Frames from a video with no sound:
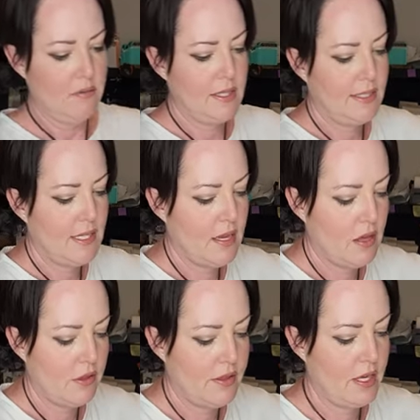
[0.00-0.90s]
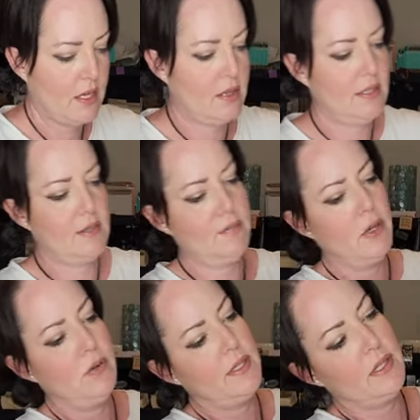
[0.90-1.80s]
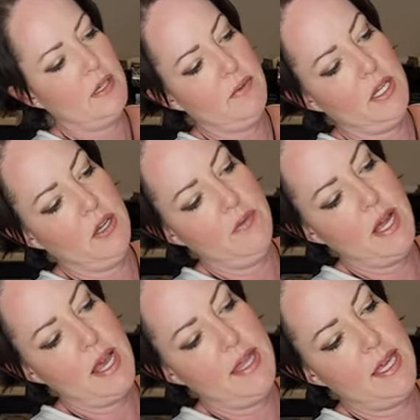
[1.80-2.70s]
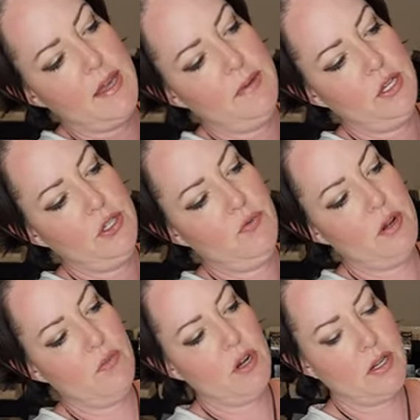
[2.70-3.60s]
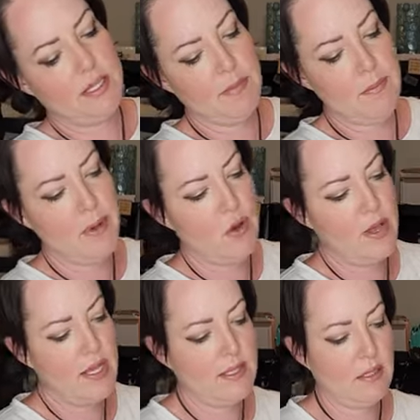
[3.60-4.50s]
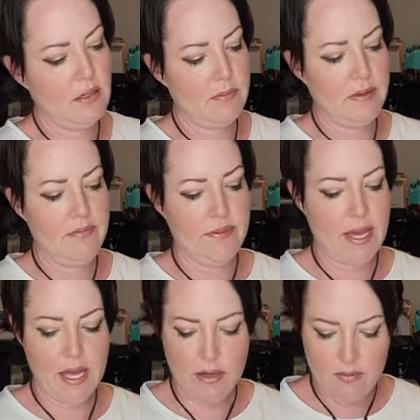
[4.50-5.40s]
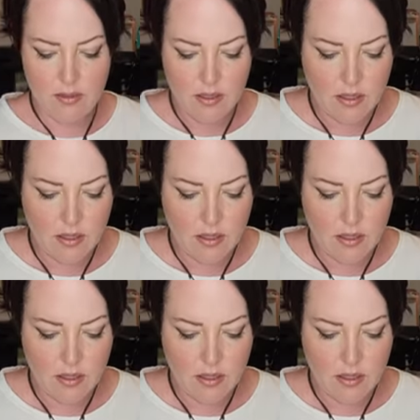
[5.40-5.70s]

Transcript: Let me see how thick this bow is gonna be. You know what, I think I'm gonna do one more because my bow is a little bit fat.